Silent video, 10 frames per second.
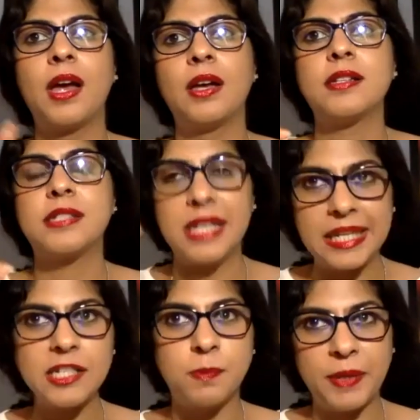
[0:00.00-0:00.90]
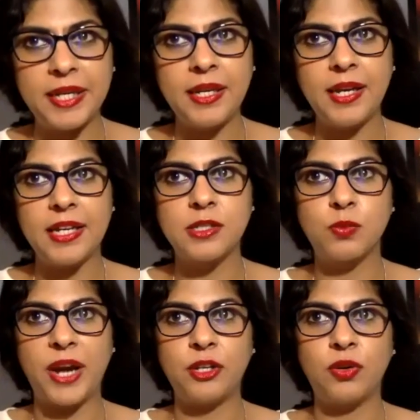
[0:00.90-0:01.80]
Series B is
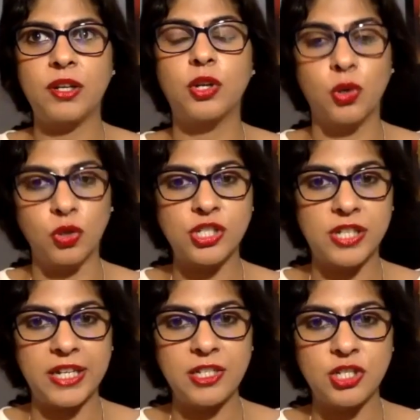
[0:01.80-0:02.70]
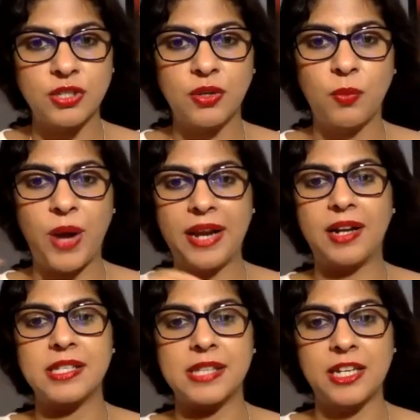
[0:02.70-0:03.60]
when you are growth stage, where
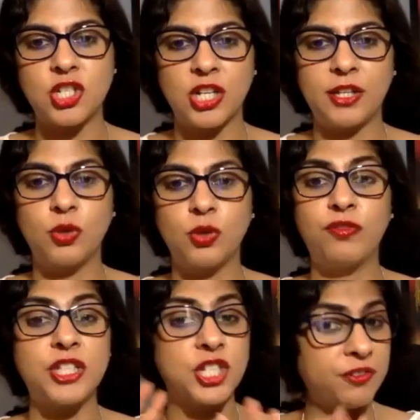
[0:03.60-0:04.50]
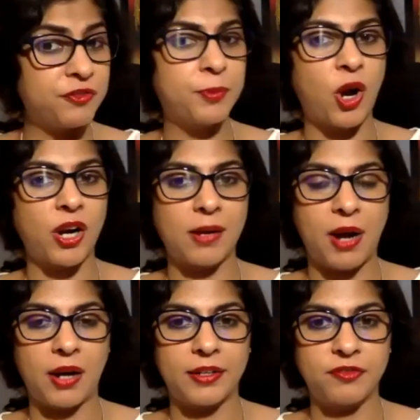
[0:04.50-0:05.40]
essentially you've achieved product
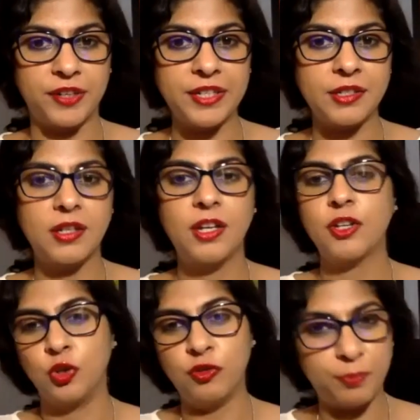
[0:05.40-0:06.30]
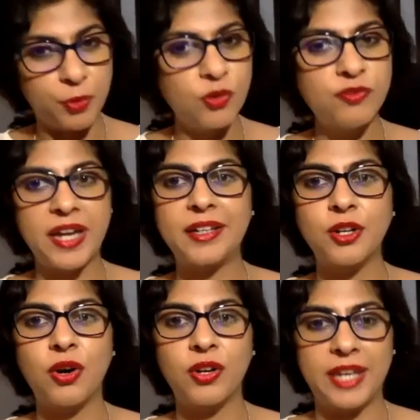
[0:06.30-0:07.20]
market fit. You've proved that
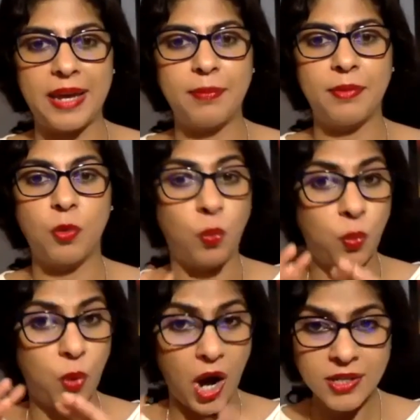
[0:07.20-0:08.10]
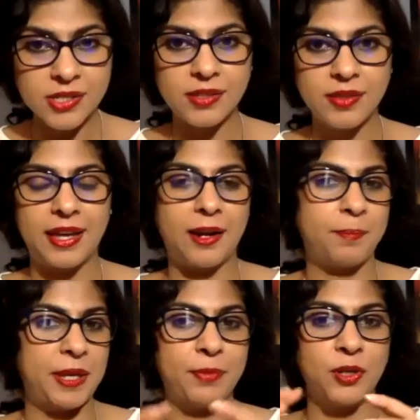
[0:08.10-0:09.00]
your game works. There are
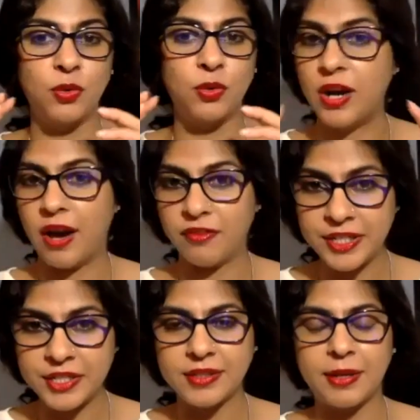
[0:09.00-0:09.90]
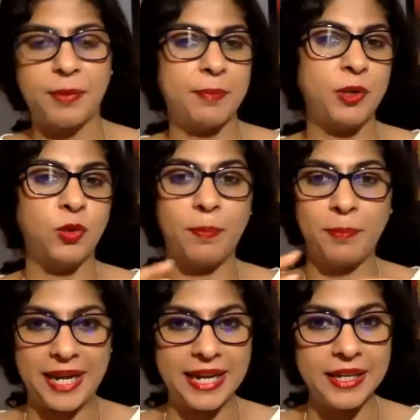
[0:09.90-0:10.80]
people who love it. There are people who are
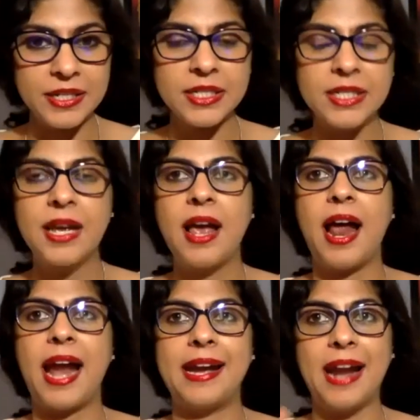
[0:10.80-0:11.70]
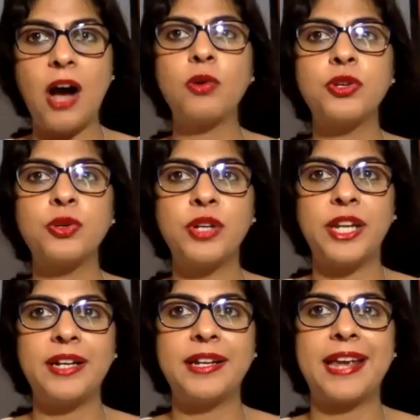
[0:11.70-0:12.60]
playing it. And now you
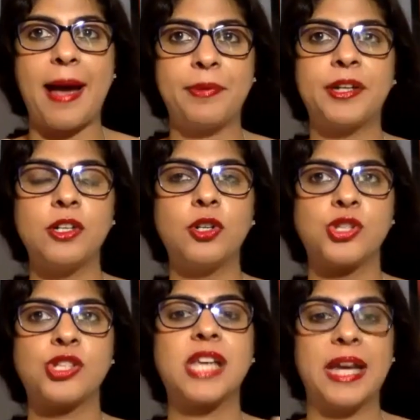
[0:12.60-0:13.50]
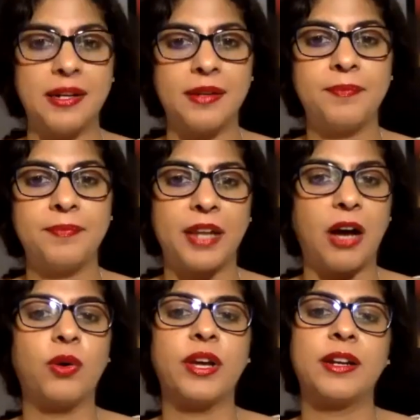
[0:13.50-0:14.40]
need capital to scale. Now,
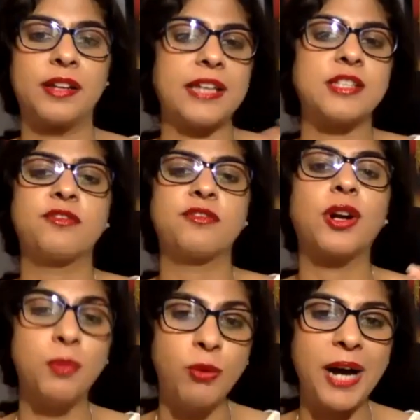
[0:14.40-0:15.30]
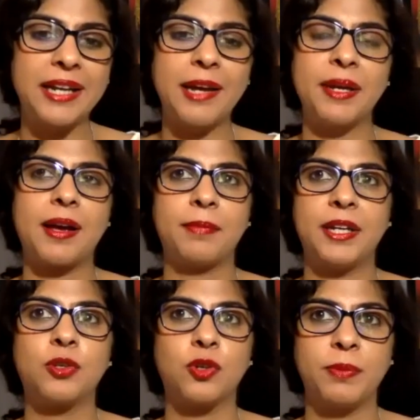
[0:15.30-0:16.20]
in a case, if you're a mobile gaming company, it
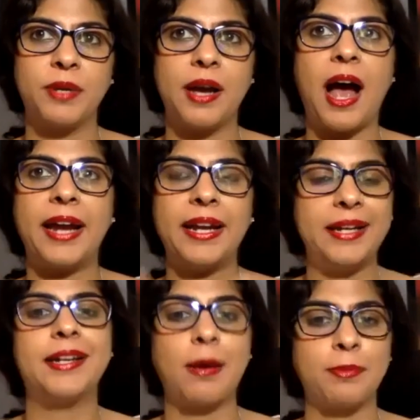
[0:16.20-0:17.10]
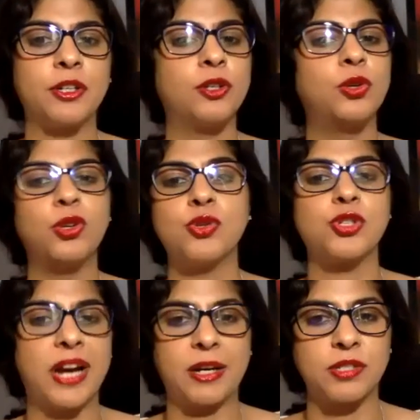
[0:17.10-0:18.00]
could be, I need capital to do user
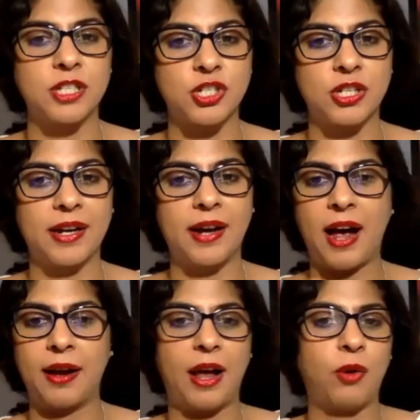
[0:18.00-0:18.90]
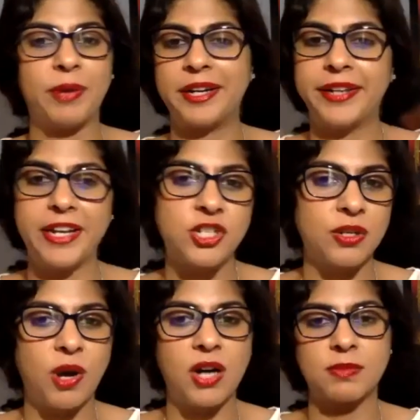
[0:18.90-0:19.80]
acquisition. Like now my retention
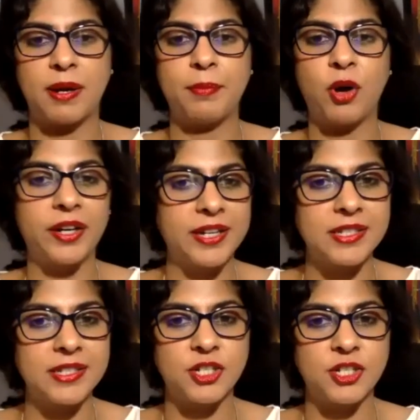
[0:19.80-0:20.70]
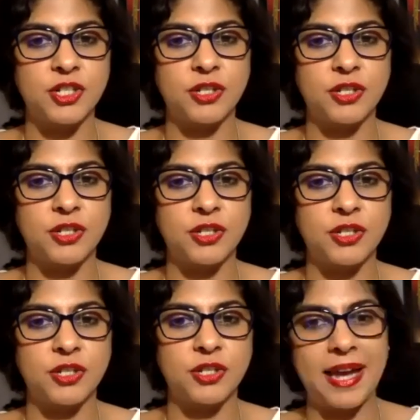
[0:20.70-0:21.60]
works, my monetization works, my game
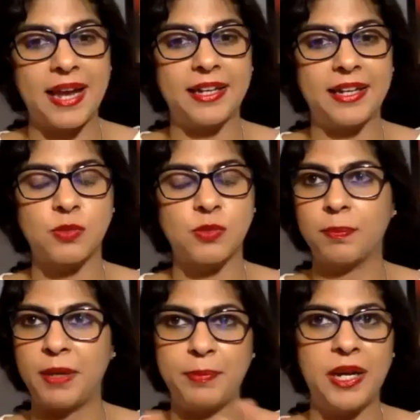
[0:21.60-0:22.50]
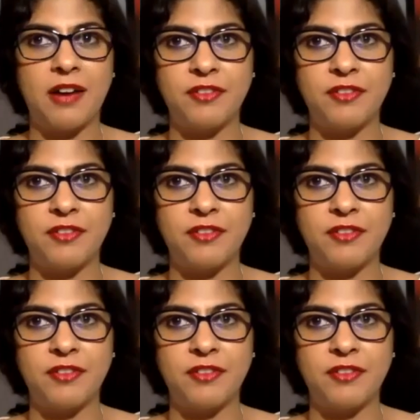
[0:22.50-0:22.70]
mechanics work, people love it.